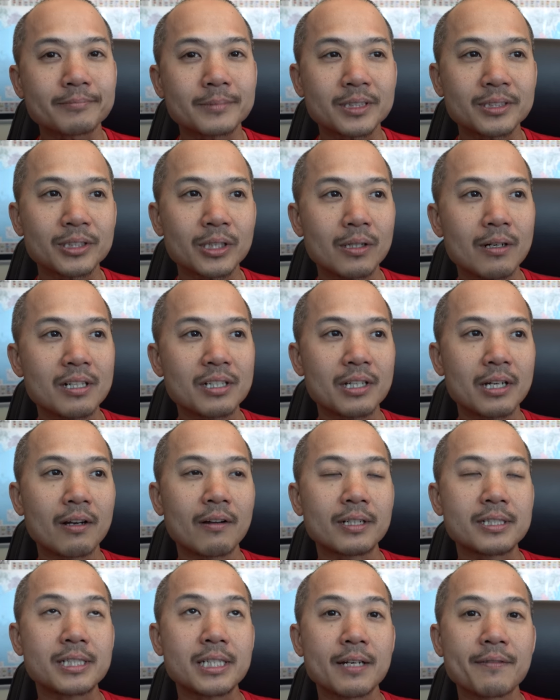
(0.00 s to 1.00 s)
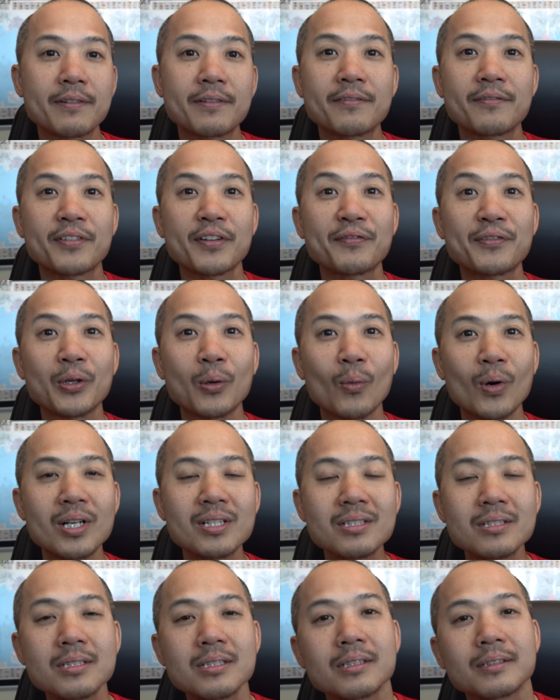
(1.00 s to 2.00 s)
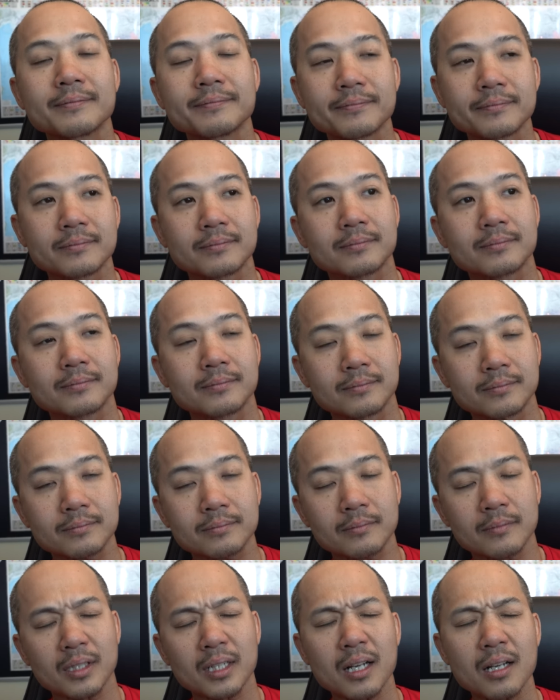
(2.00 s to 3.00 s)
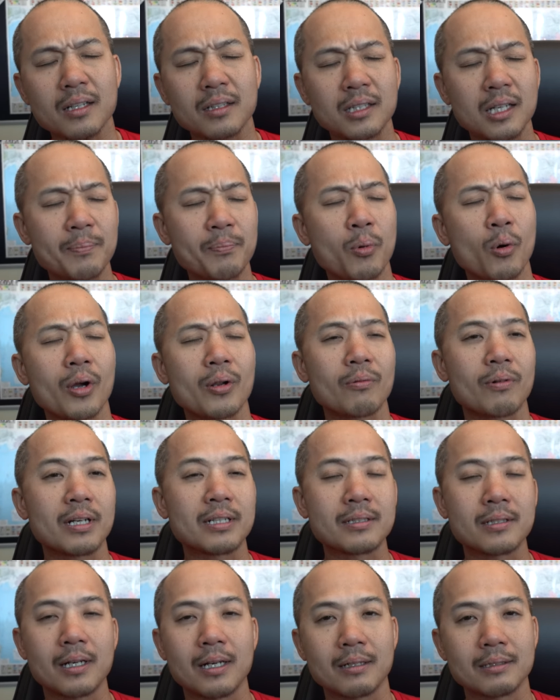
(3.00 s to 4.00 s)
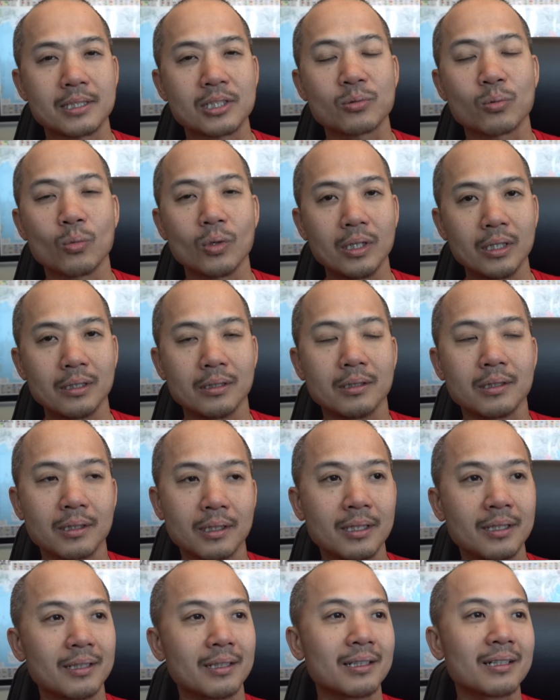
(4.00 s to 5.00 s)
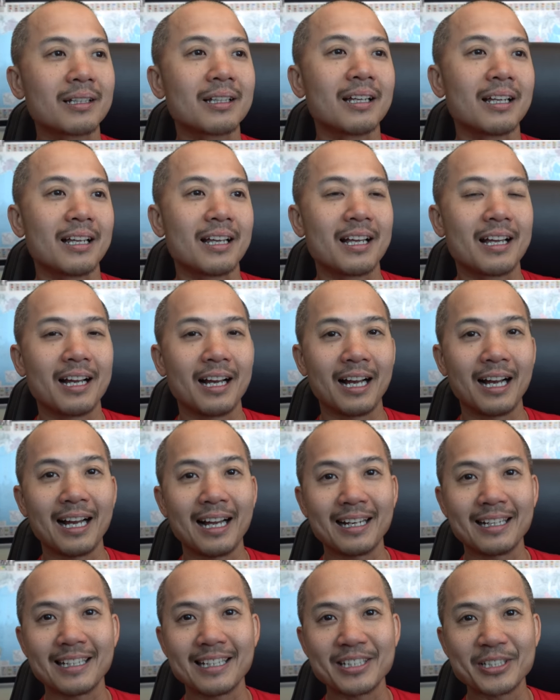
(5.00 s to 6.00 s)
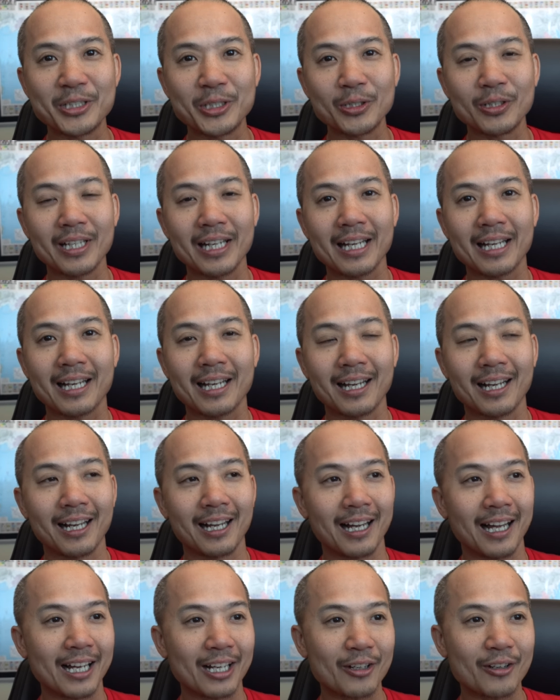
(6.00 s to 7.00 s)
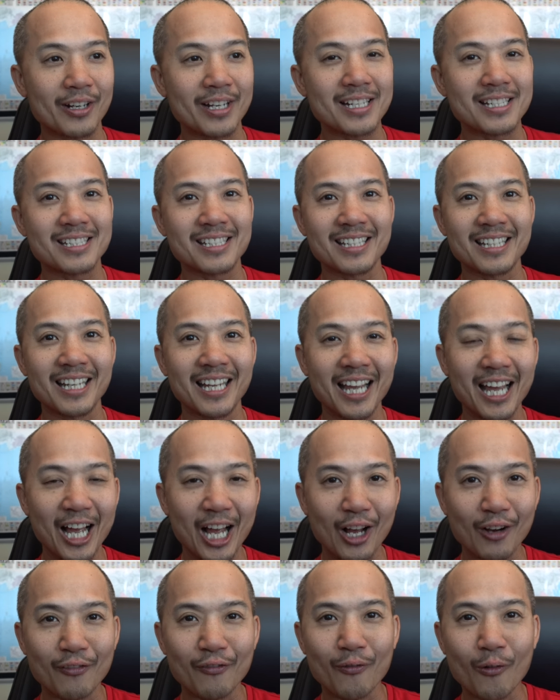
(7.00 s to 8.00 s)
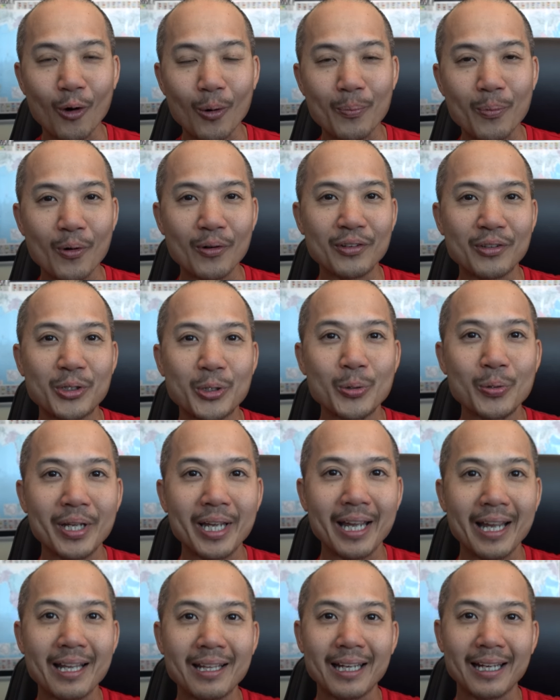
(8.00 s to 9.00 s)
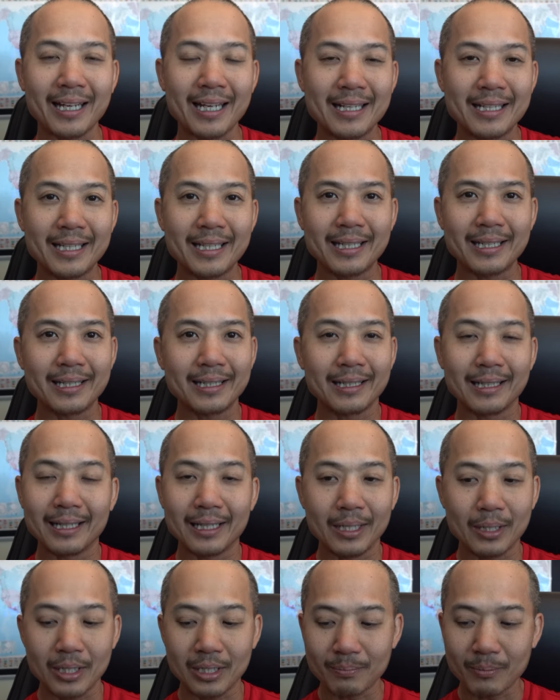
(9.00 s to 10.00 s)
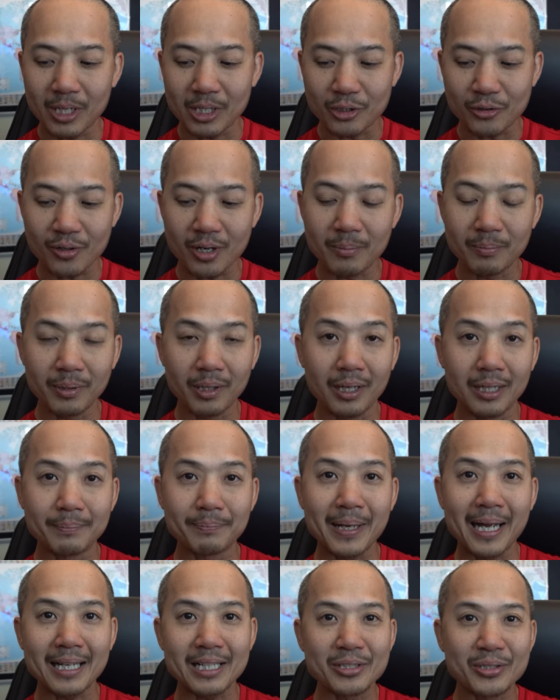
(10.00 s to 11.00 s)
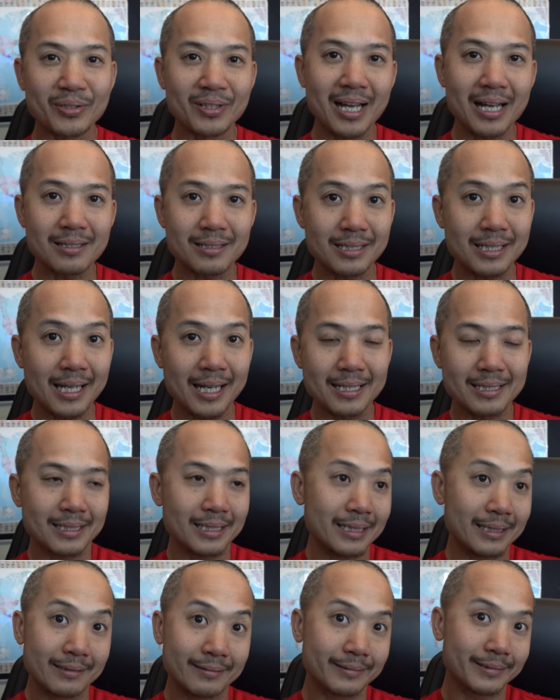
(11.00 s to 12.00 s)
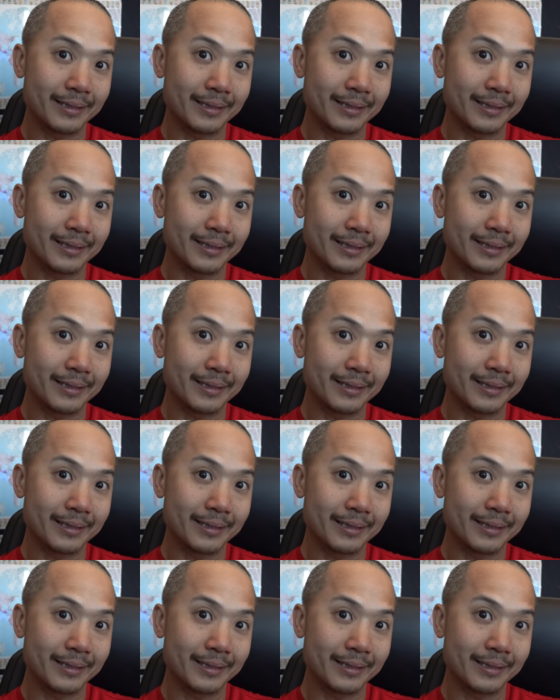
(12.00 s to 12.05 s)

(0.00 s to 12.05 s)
So I was 7:51. Not 0.1, just one. I didn't do like a crazy 4.2K like I did in Mont Tremblant back in 2019.